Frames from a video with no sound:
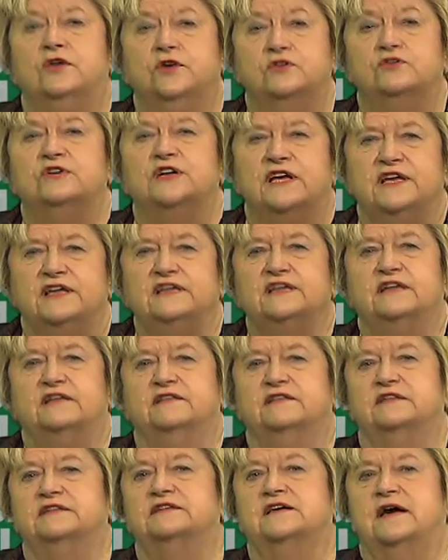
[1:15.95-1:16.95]
you're
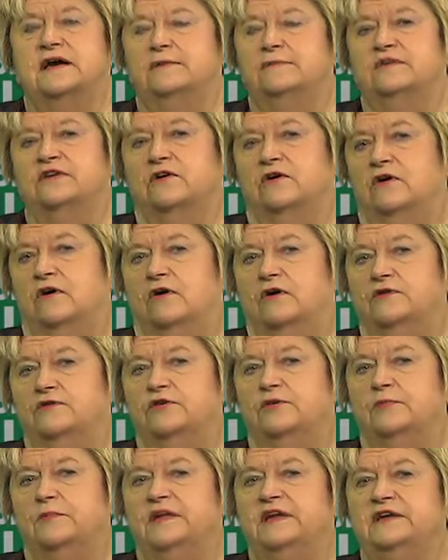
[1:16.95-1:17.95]
taking the time to call
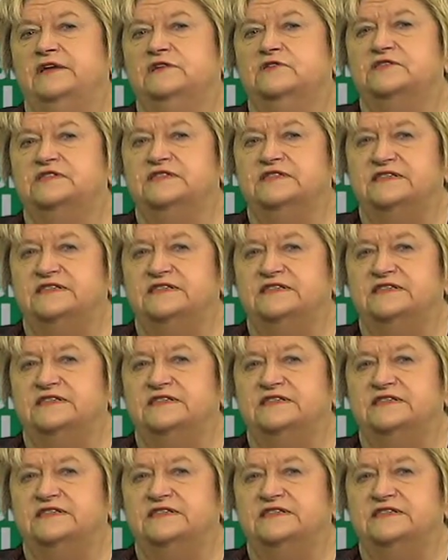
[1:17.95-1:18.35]
your mayors